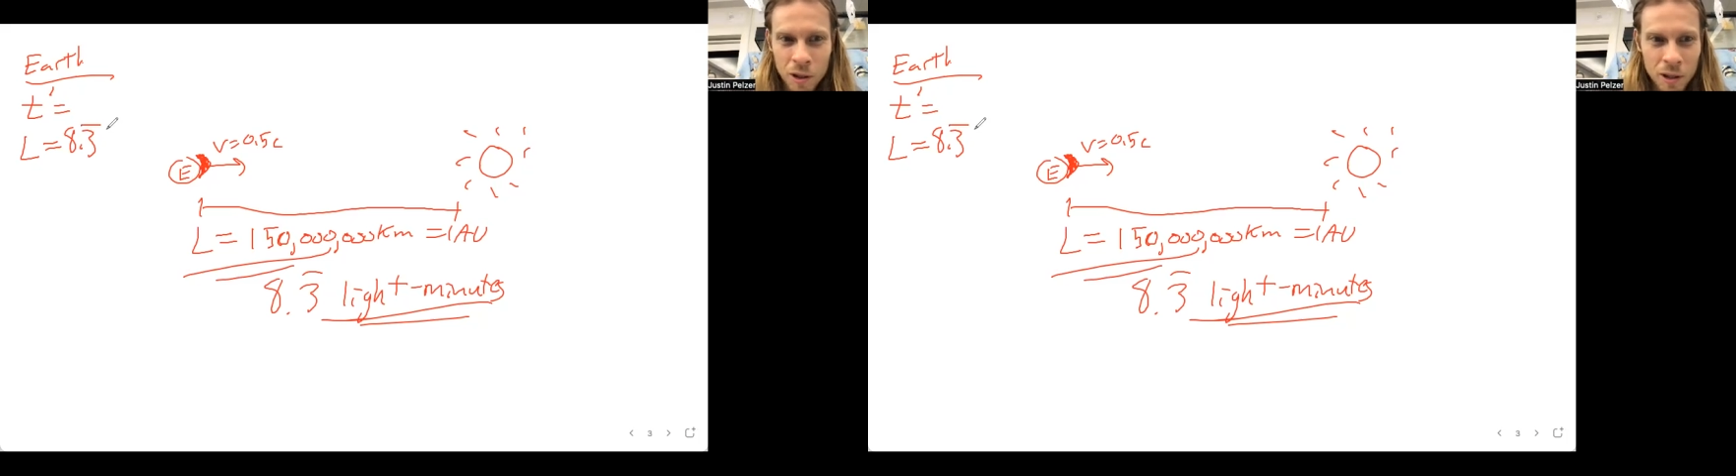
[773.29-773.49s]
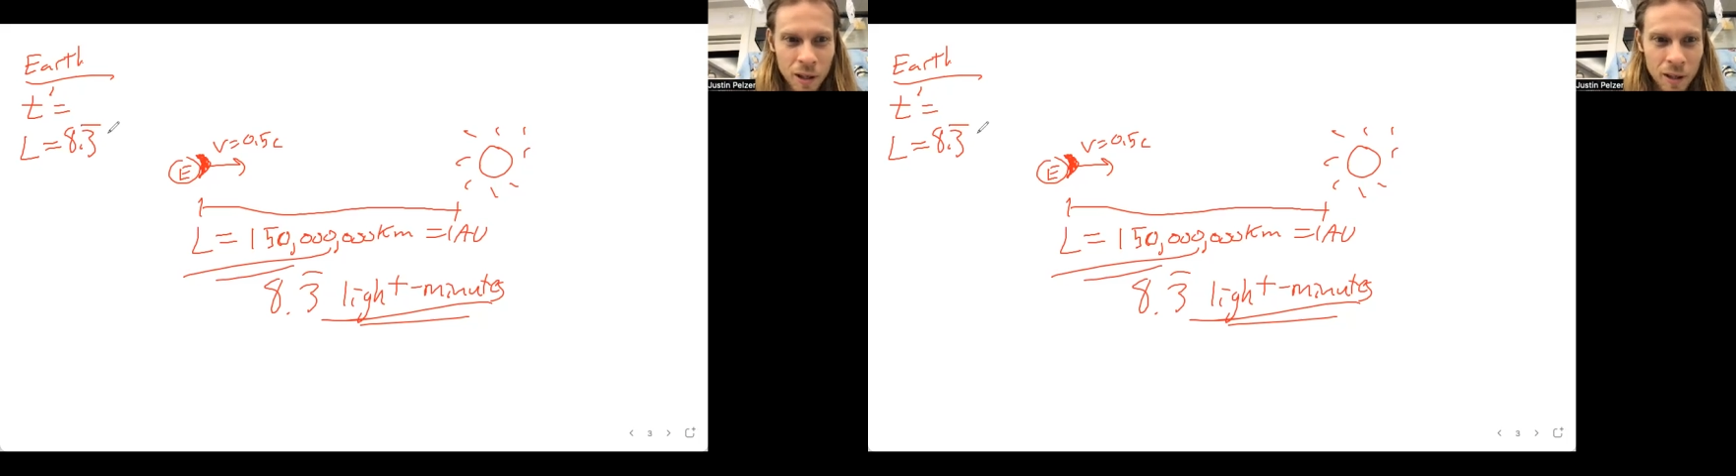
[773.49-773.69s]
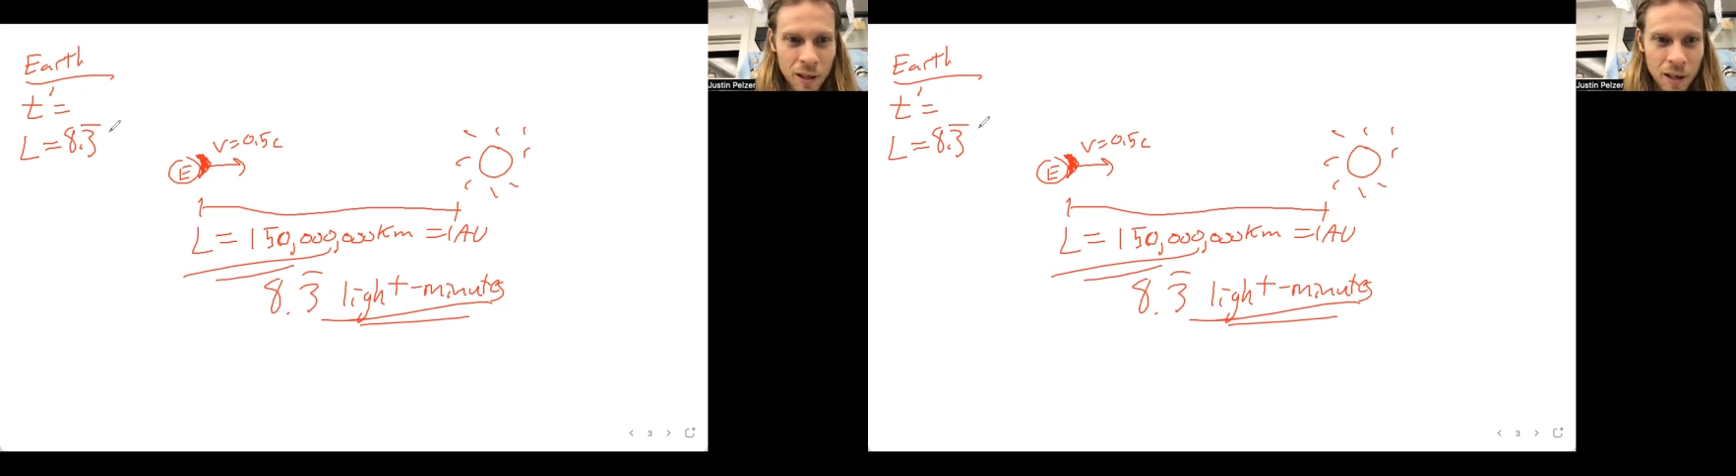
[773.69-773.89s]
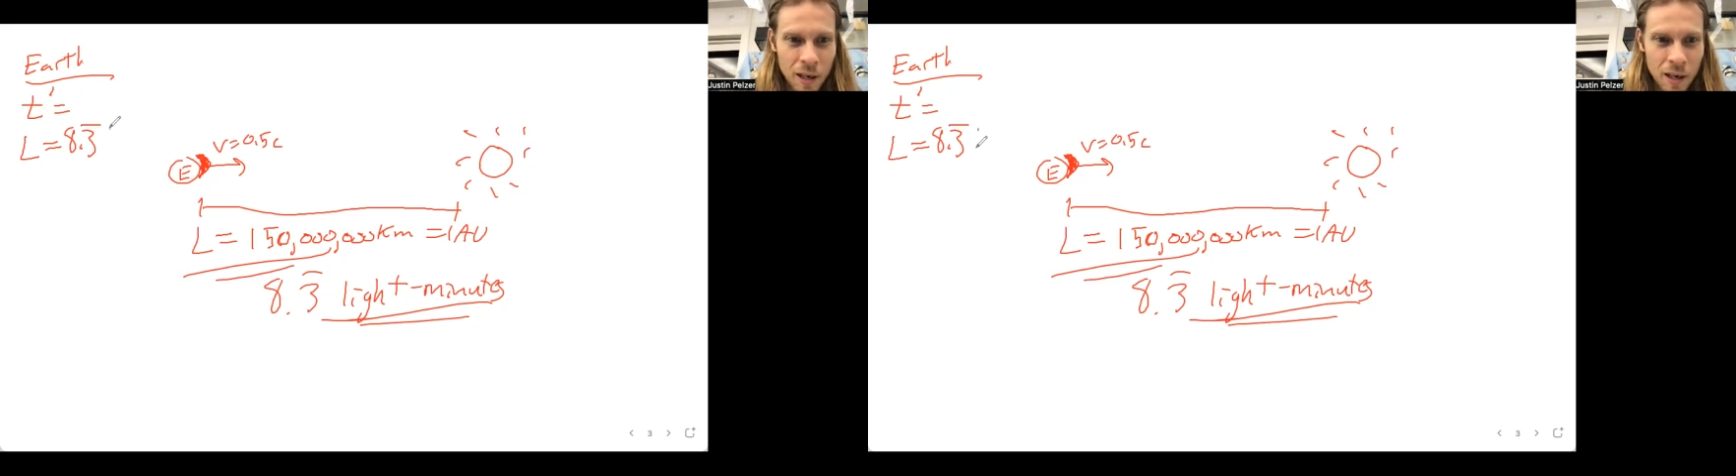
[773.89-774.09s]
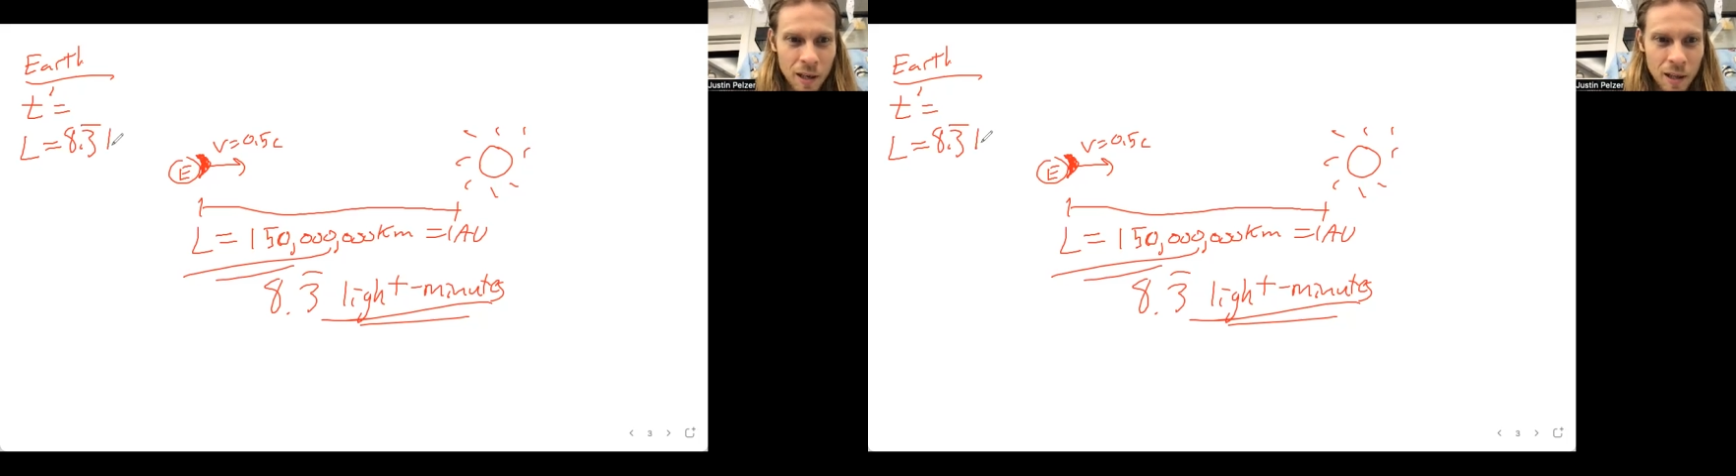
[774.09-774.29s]
exact.
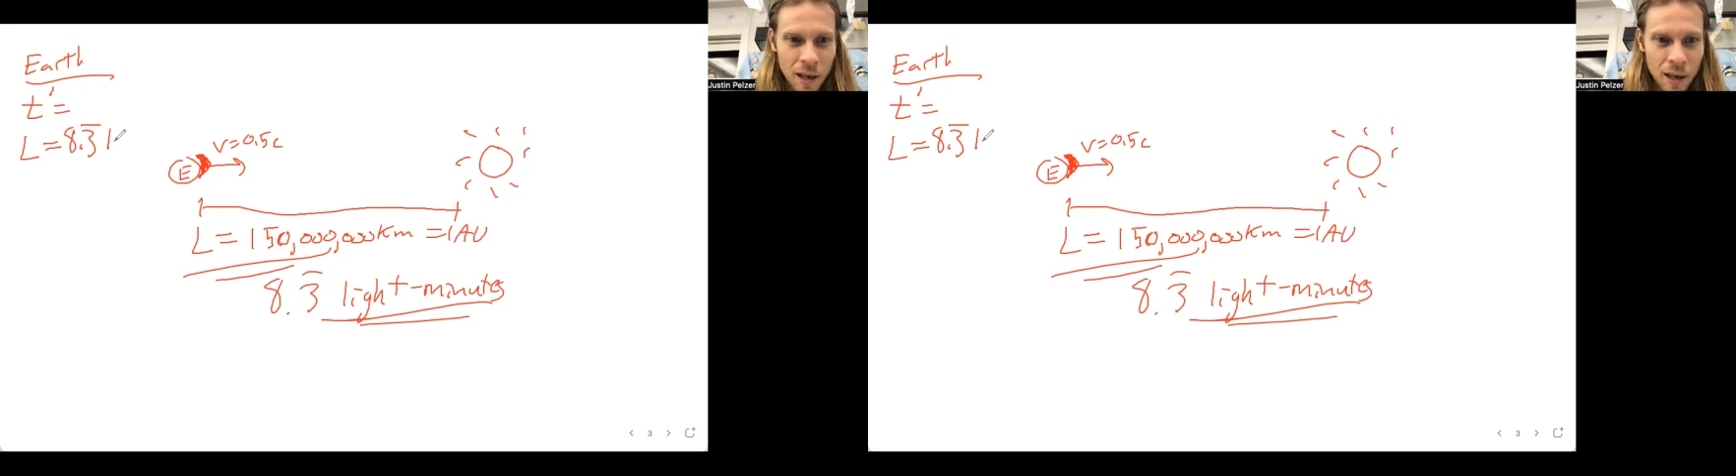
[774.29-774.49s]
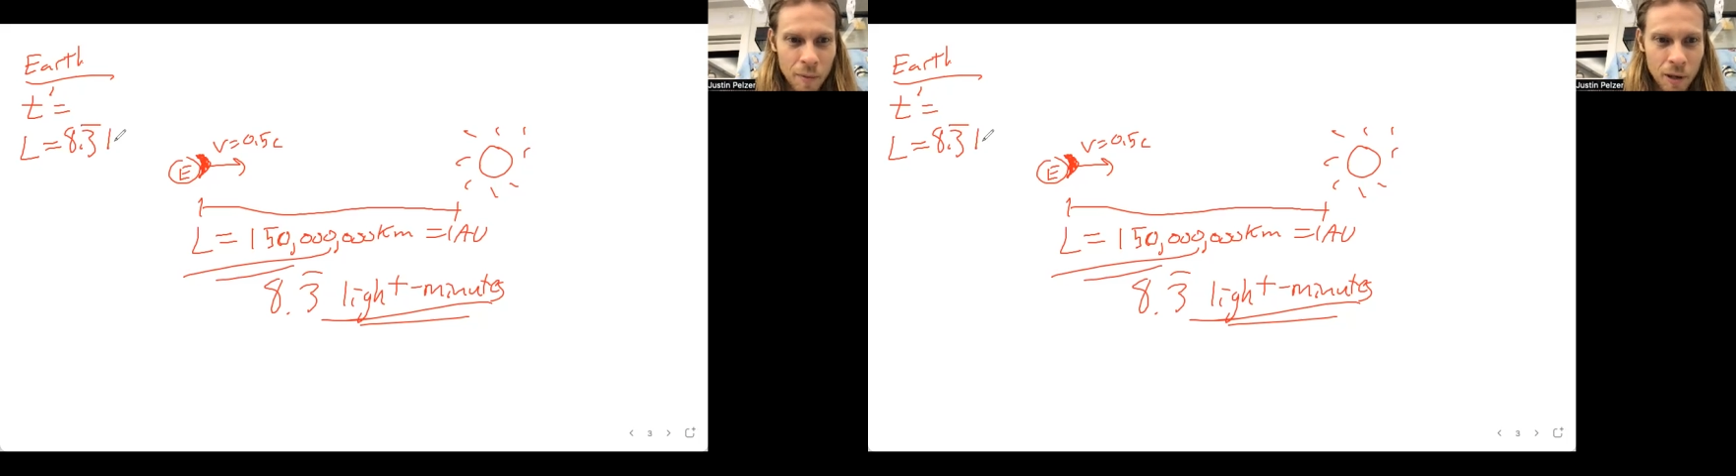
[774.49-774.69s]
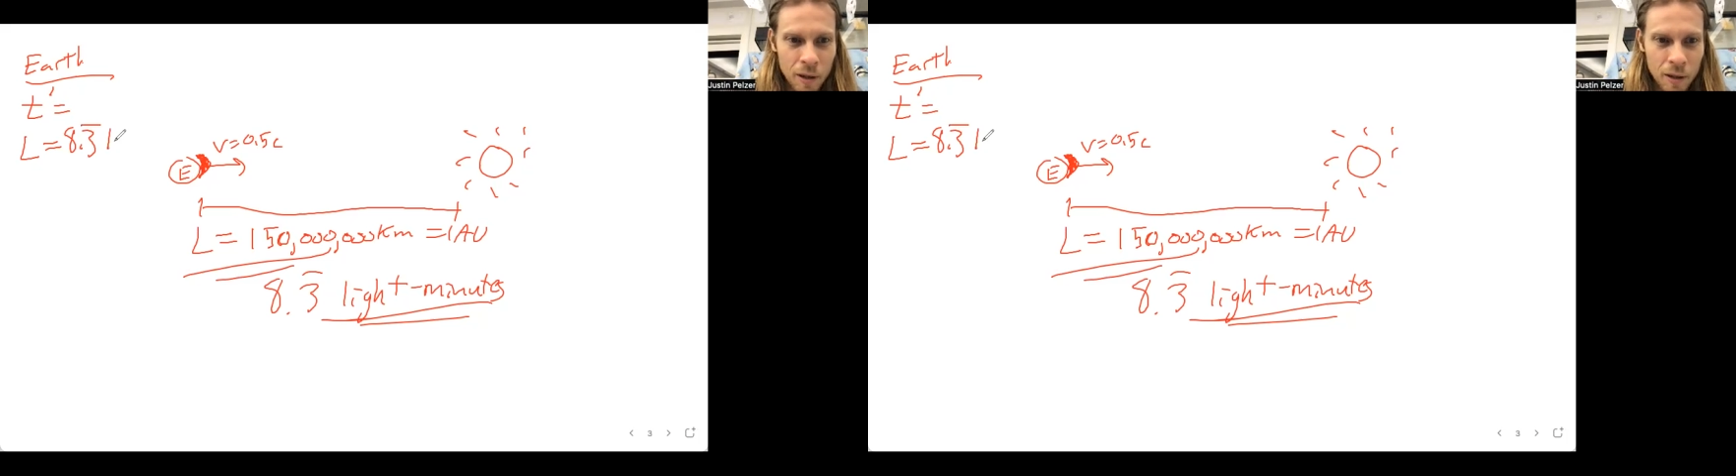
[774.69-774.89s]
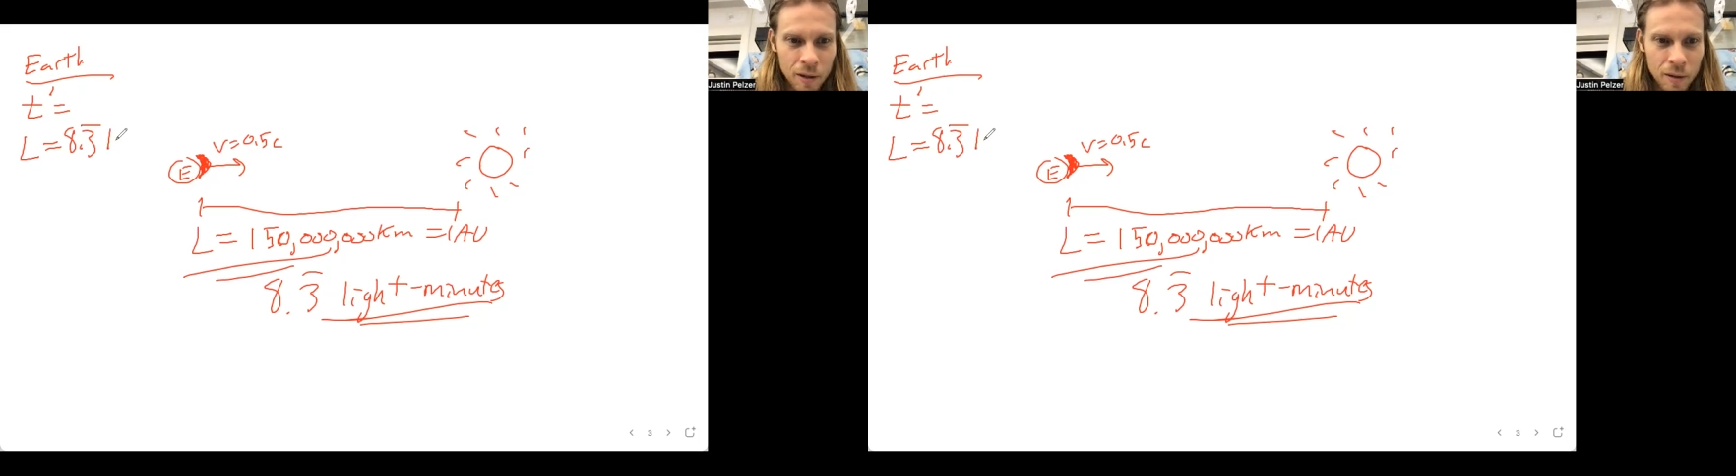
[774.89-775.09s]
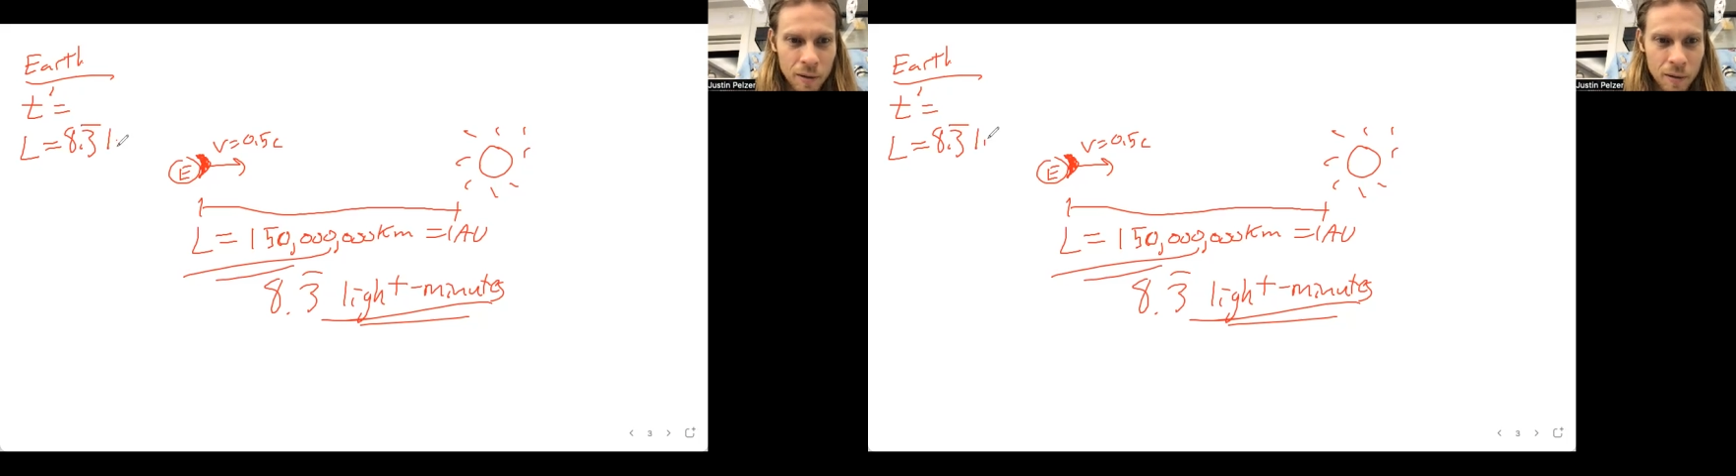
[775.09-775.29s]
Light minutes.